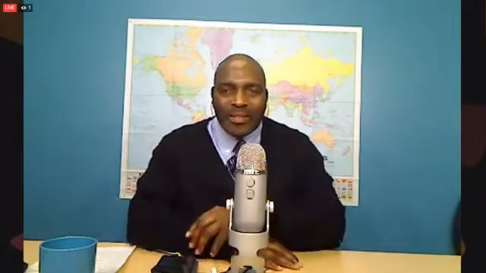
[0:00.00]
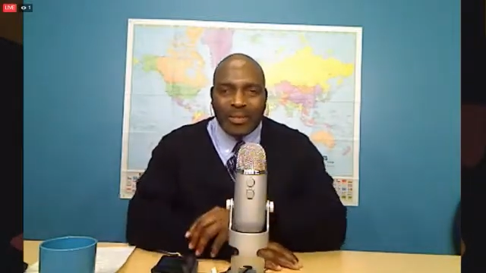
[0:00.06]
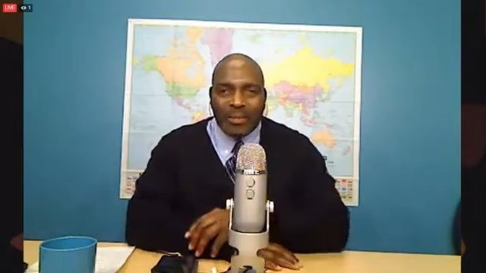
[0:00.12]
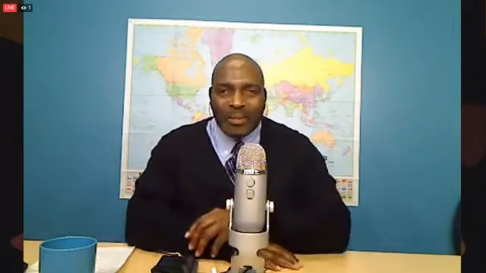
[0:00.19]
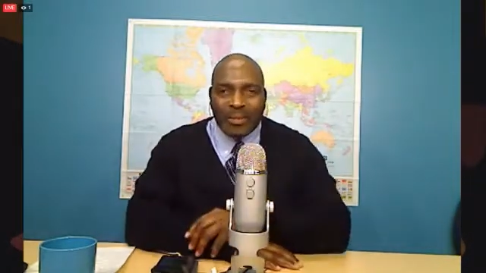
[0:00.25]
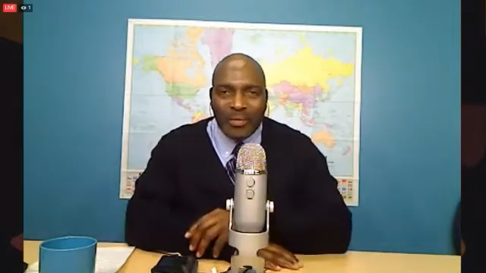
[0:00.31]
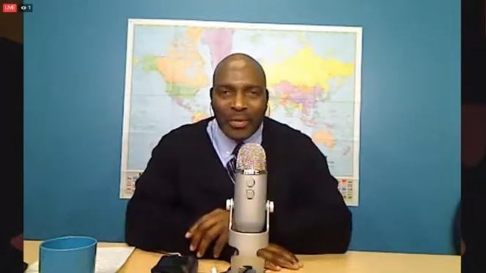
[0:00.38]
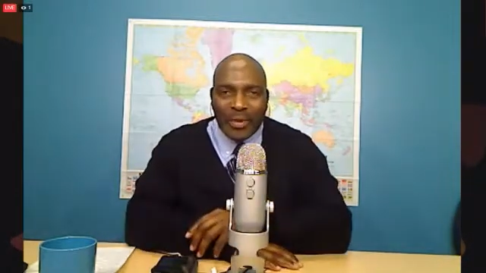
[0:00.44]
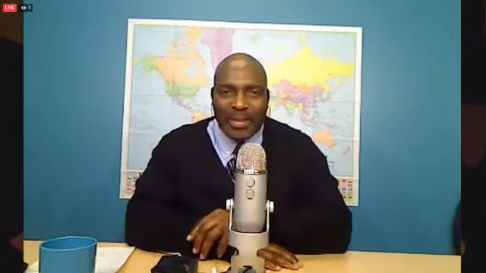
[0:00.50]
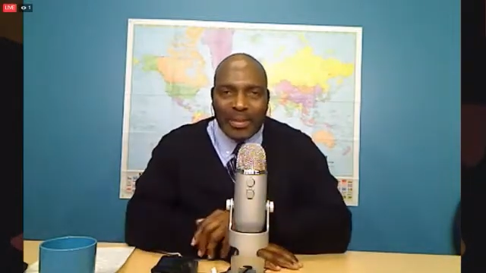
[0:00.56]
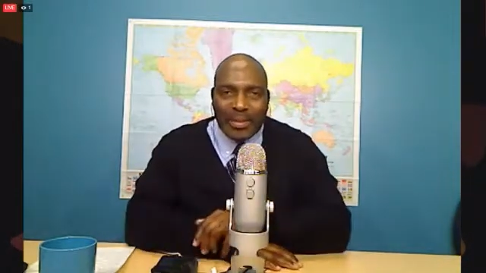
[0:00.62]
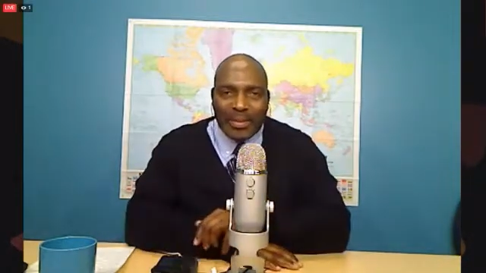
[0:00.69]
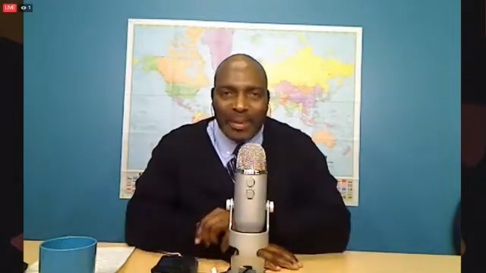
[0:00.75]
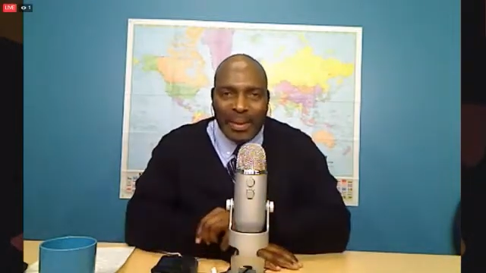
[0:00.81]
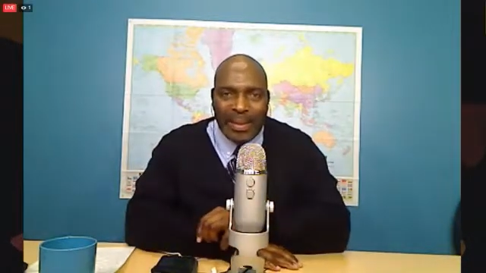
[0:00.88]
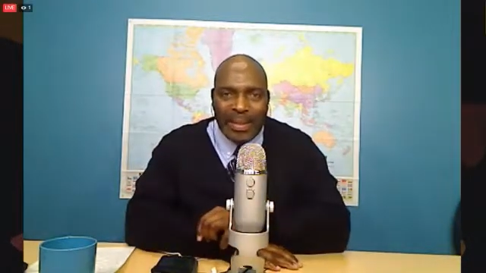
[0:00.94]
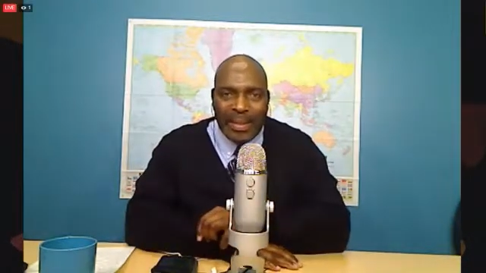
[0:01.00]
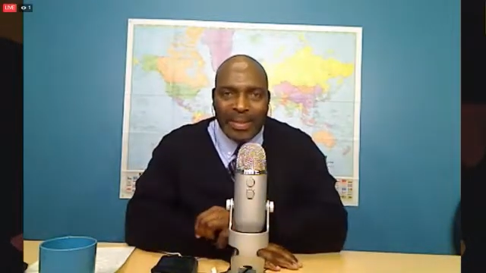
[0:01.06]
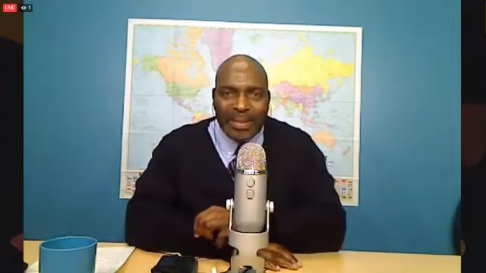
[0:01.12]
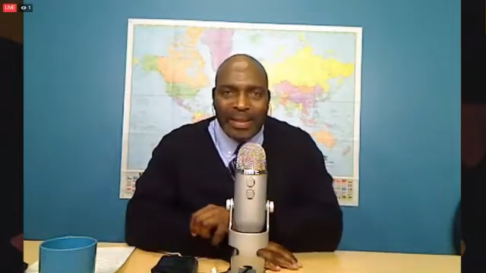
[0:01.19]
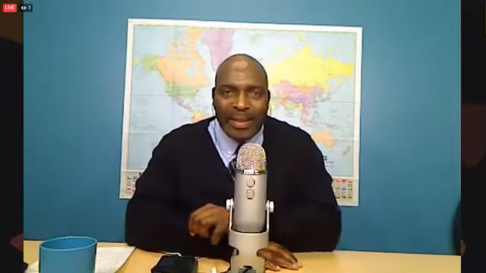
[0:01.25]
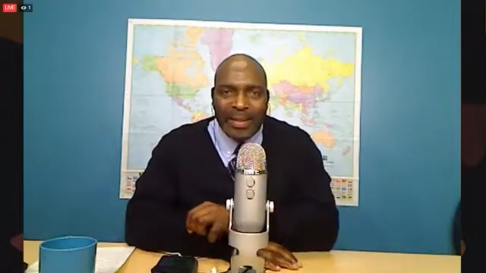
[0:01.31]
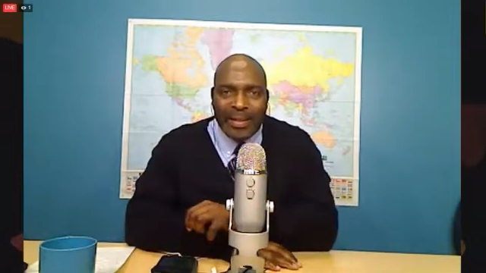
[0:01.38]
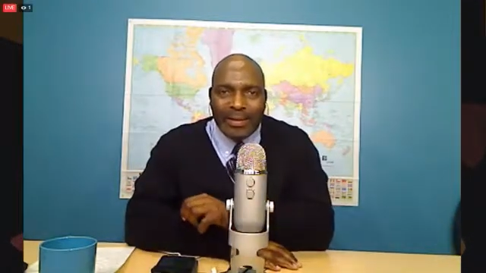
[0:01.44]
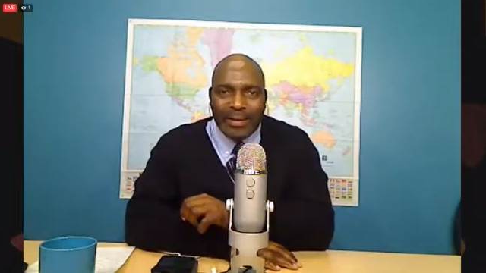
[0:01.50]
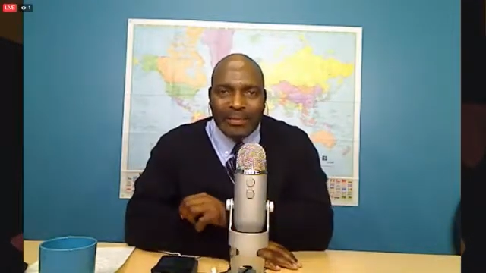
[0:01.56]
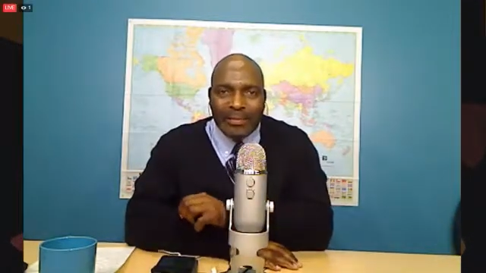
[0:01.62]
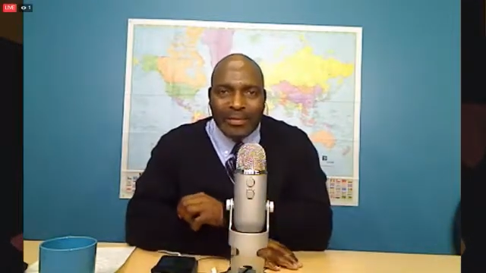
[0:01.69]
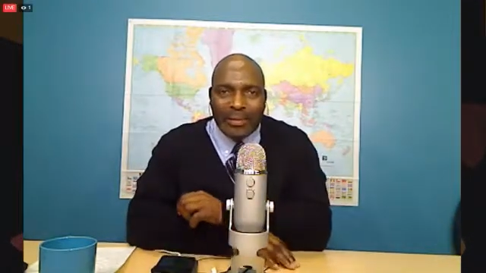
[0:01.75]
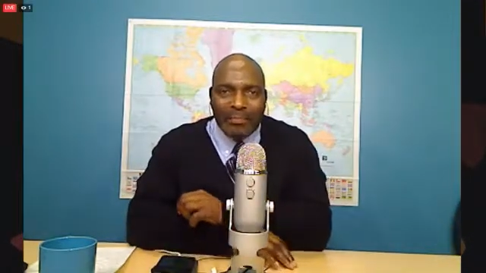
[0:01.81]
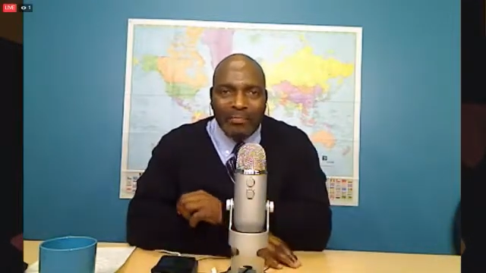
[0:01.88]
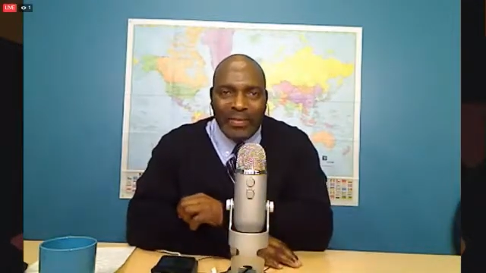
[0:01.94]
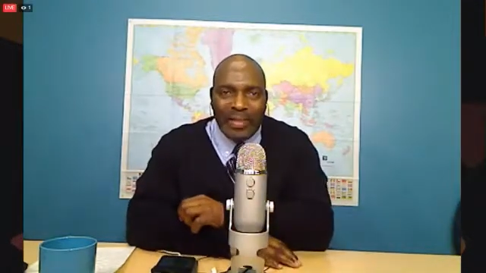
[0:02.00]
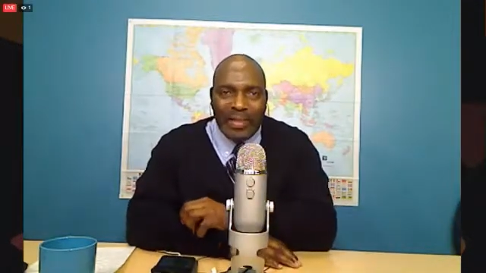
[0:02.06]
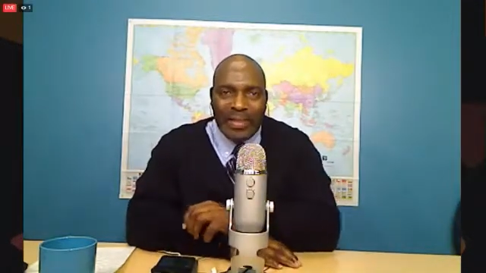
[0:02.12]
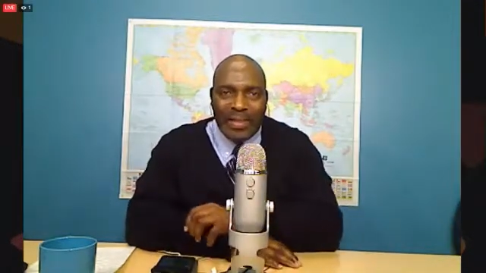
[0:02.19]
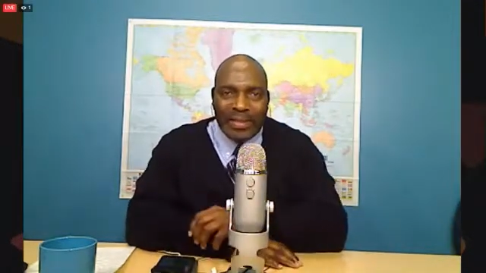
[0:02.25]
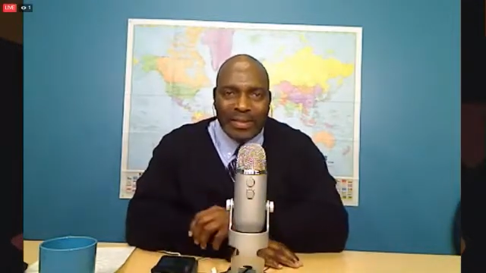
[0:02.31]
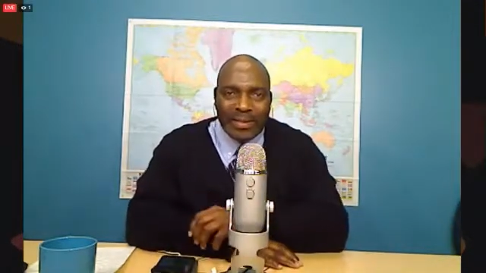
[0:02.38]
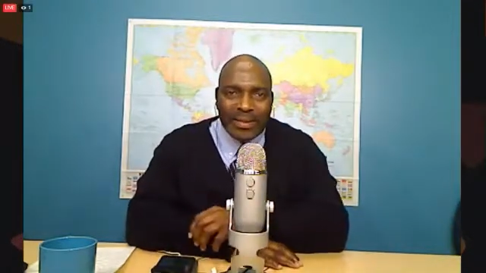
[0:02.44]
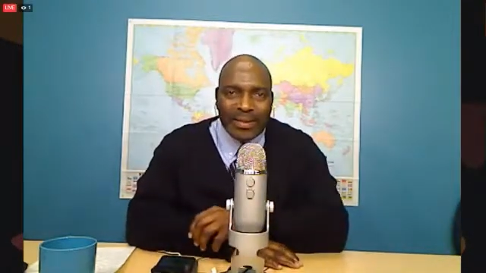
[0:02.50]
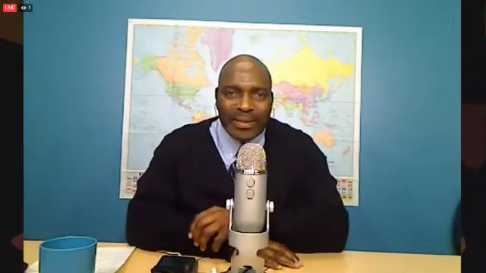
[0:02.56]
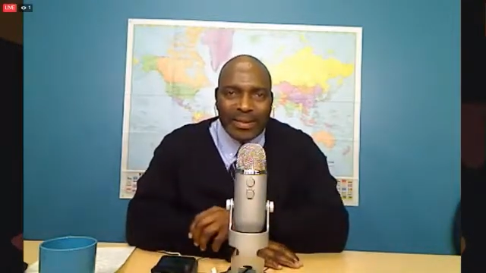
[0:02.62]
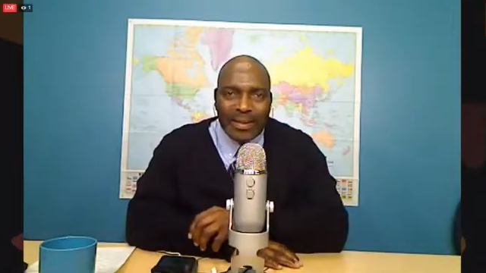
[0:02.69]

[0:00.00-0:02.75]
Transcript: so before he gets me, for them fees,